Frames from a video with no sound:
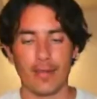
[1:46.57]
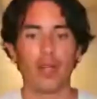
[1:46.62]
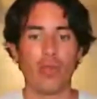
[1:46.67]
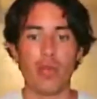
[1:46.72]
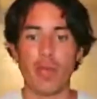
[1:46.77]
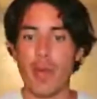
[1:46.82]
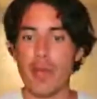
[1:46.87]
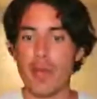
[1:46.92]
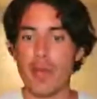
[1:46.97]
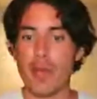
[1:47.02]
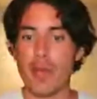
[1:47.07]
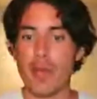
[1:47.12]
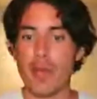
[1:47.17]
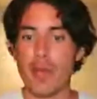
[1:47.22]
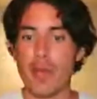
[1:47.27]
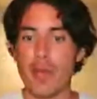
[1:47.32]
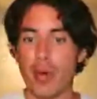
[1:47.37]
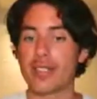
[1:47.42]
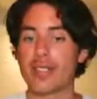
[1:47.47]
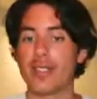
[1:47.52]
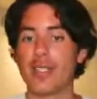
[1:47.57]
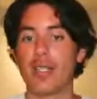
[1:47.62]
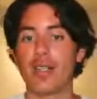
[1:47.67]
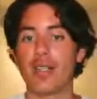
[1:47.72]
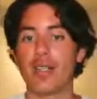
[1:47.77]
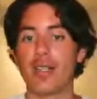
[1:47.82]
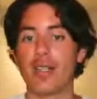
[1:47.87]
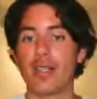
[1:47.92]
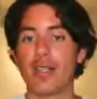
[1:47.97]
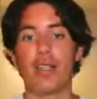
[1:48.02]
Remember, we are
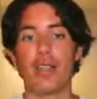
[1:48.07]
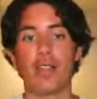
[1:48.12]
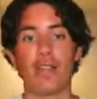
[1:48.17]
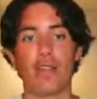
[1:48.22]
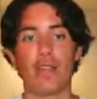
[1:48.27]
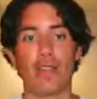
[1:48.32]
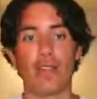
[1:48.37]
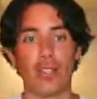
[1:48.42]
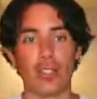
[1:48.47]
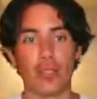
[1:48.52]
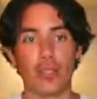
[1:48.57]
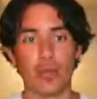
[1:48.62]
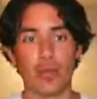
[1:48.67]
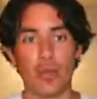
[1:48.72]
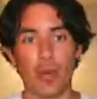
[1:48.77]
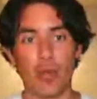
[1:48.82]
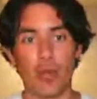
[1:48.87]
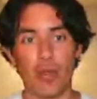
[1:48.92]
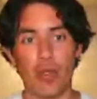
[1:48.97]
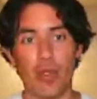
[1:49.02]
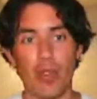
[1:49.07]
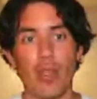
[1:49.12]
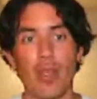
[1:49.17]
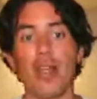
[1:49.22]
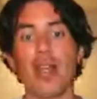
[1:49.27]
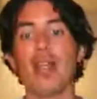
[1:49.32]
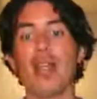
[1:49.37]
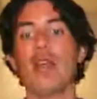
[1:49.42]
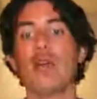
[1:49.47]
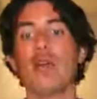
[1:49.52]
still in the first month,
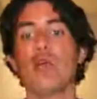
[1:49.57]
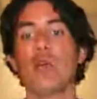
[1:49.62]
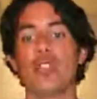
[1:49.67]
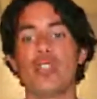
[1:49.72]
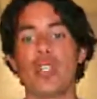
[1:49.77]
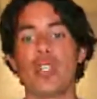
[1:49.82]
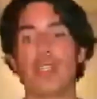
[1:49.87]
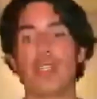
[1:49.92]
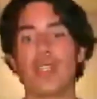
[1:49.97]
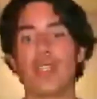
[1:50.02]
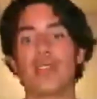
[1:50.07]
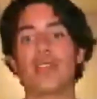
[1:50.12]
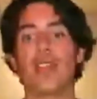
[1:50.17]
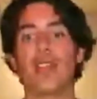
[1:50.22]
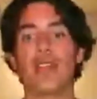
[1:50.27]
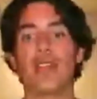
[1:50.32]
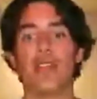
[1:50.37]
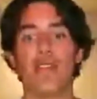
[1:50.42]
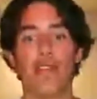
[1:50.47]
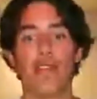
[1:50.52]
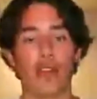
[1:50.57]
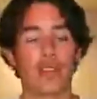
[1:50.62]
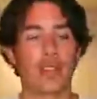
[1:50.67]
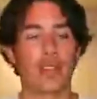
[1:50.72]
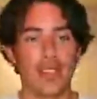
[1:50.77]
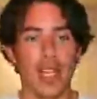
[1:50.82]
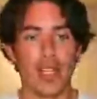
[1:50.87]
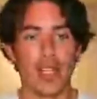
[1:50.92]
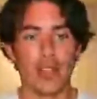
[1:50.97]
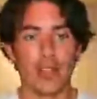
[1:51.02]
which is the first
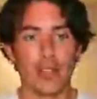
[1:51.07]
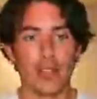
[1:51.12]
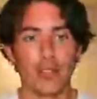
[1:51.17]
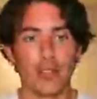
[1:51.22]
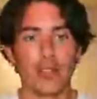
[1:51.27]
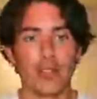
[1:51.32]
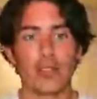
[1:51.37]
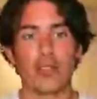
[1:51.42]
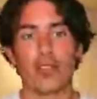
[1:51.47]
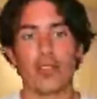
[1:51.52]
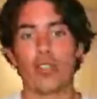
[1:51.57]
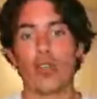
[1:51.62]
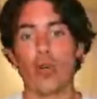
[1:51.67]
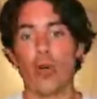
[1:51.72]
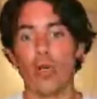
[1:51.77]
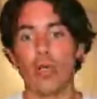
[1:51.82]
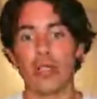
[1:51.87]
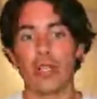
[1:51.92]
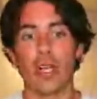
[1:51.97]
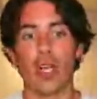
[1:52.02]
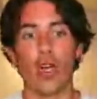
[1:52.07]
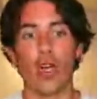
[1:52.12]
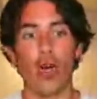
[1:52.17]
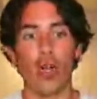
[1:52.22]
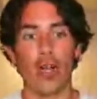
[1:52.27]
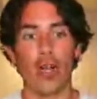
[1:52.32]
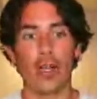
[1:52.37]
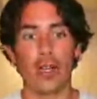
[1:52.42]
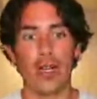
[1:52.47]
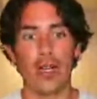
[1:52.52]
cycle called
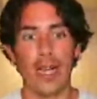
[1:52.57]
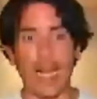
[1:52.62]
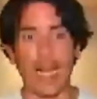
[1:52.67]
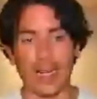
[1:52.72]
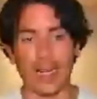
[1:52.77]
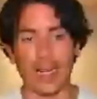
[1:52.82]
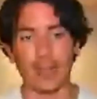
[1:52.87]
Holuk.